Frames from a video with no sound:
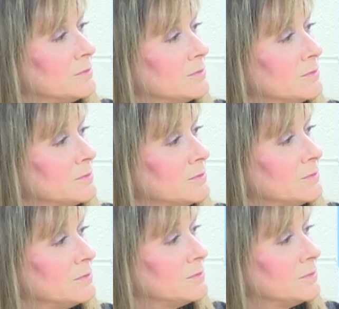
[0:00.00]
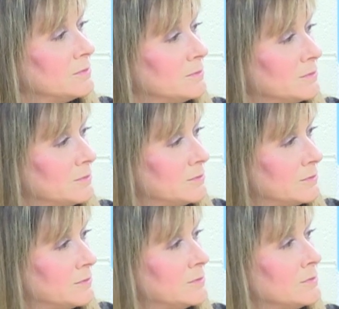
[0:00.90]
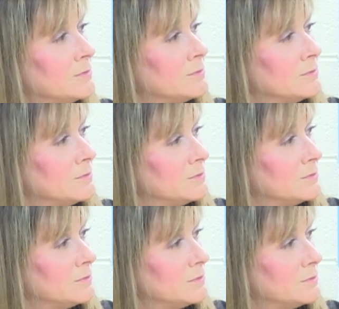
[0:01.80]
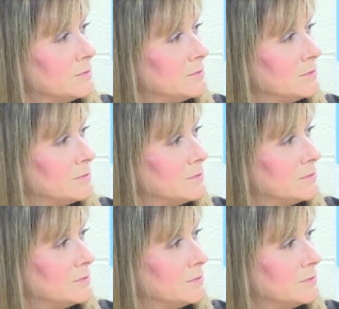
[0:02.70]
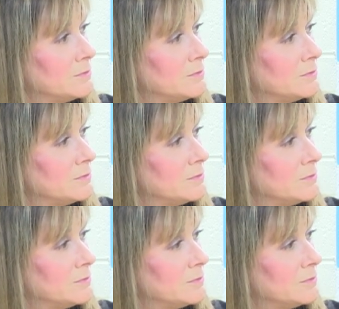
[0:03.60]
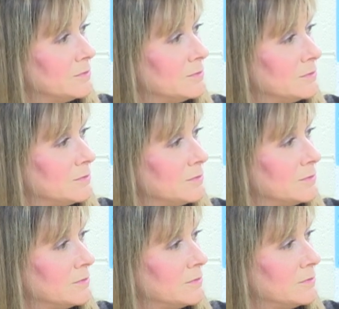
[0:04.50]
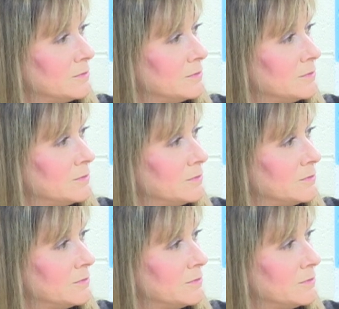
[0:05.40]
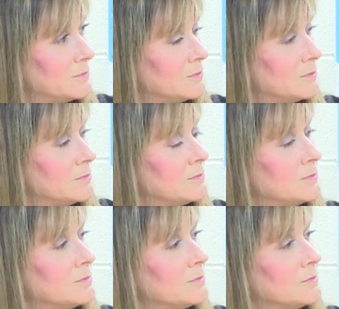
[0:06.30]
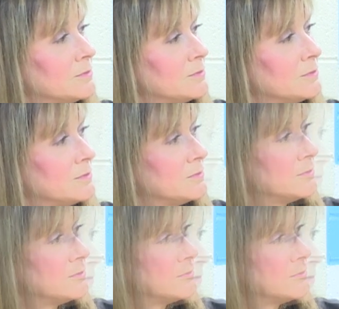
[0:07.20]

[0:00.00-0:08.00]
(silent)